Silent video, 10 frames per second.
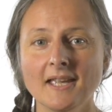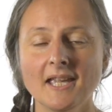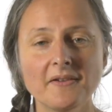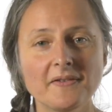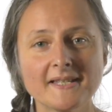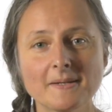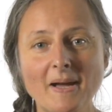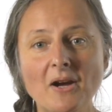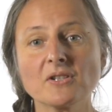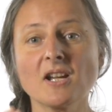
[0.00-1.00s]
If it's
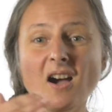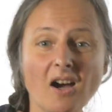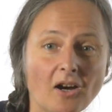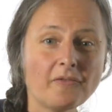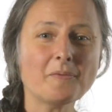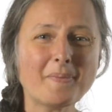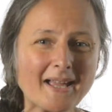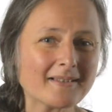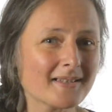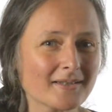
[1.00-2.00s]
about half a
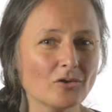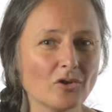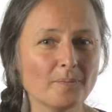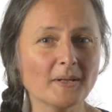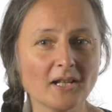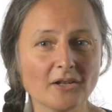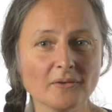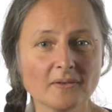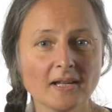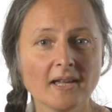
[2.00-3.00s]
band score
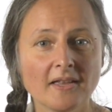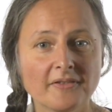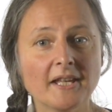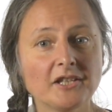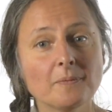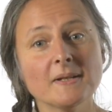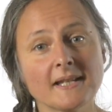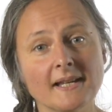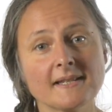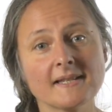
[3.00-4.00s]
below, then you would
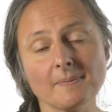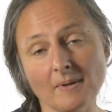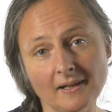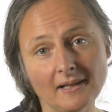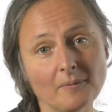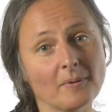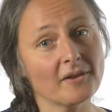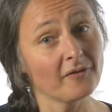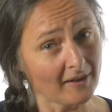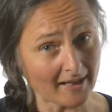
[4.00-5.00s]
get a smiley with
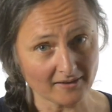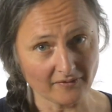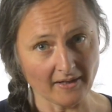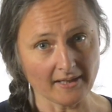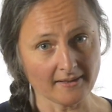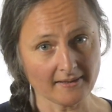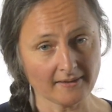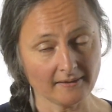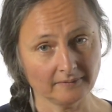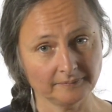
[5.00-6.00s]
a flat face.